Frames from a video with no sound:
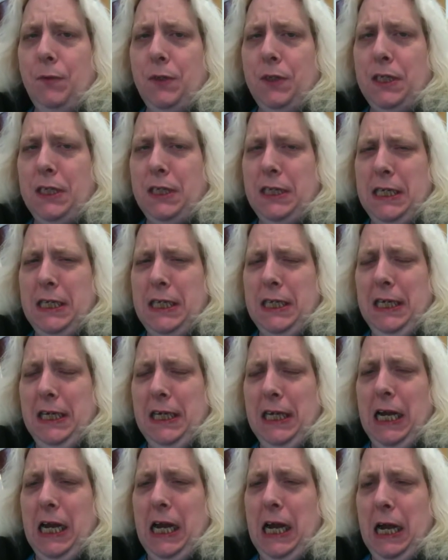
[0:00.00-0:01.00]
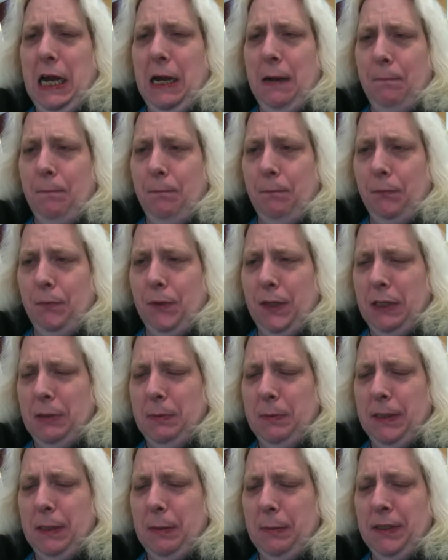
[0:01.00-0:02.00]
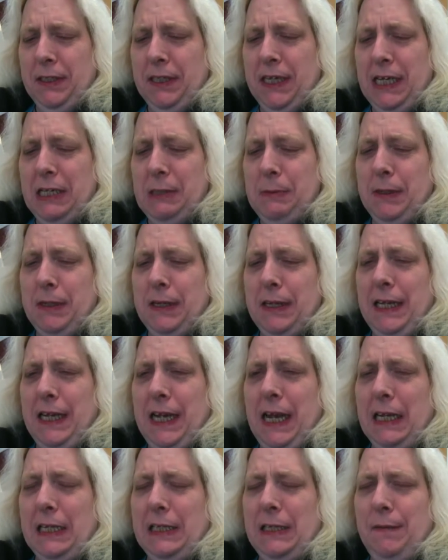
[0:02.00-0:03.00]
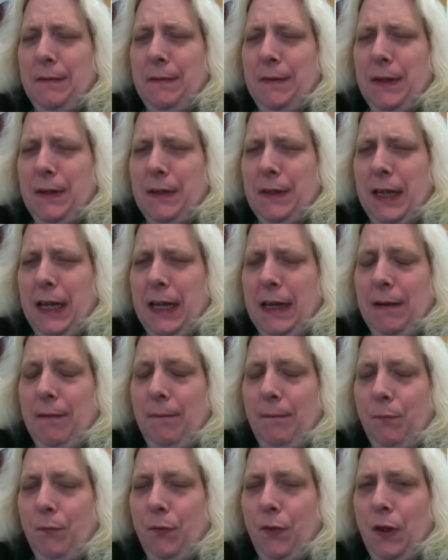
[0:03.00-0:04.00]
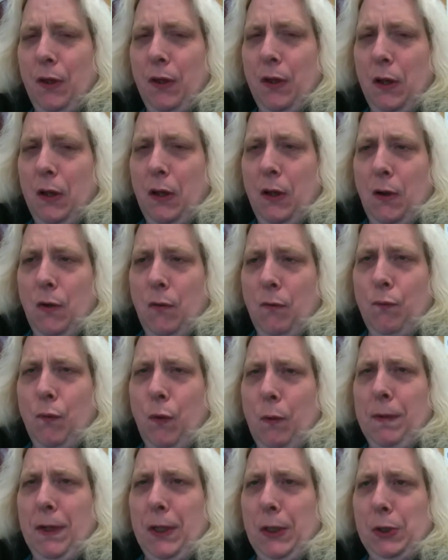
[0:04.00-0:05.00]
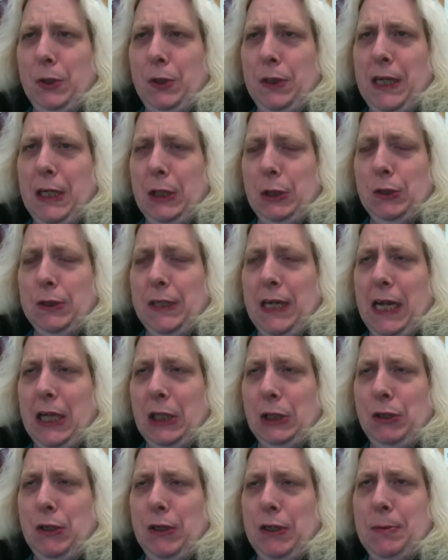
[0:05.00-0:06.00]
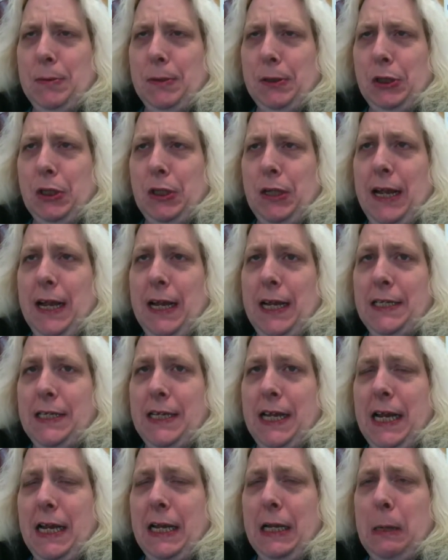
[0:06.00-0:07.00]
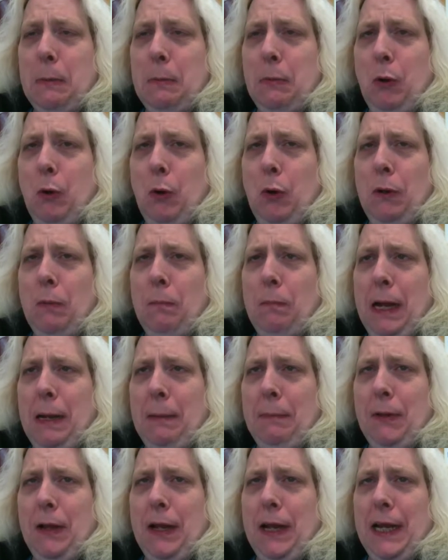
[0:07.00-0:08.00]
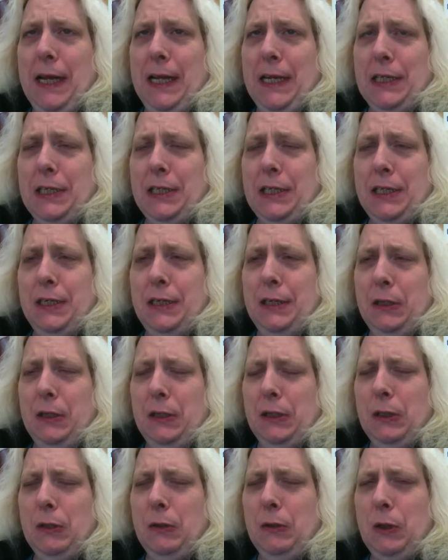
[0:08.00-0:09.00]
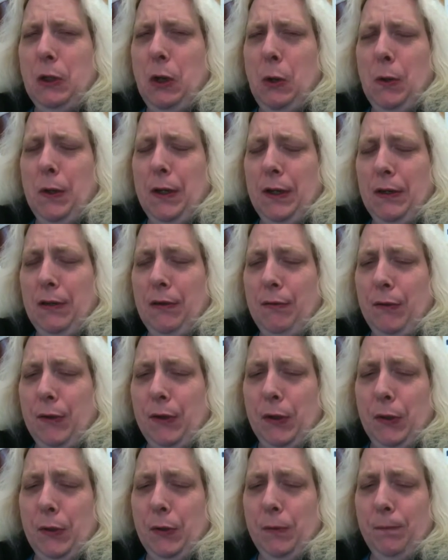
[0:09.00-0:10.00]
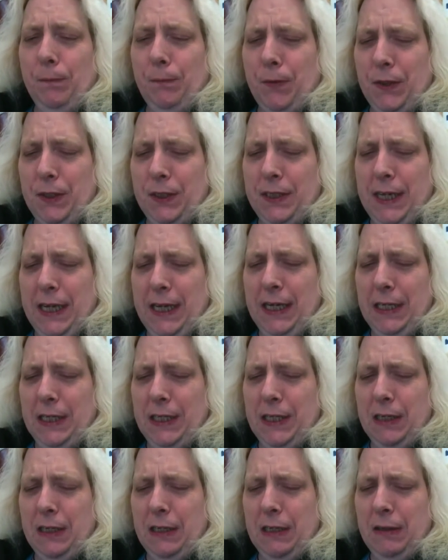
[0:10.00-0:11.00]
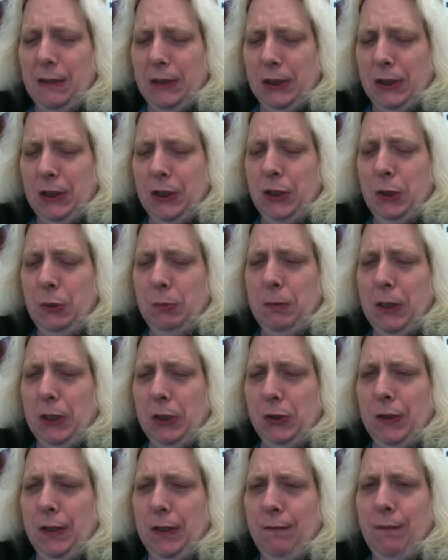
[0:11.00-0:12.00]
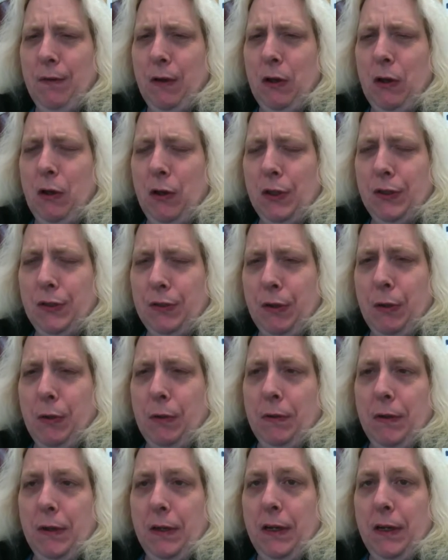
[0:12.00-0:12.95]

sitting, is becoming seismically active. There's like four major natural gas transmission lines and a couple oil pipelines going through the states that the New Madrid Fault goes through.